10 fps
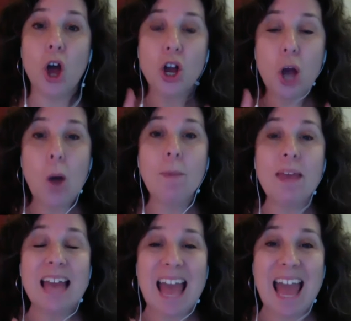
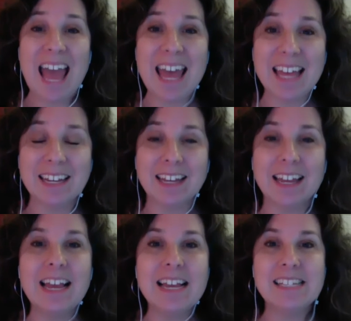Coping ahead
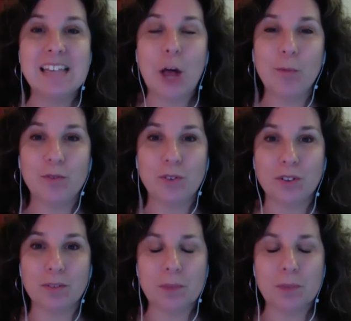is helpful.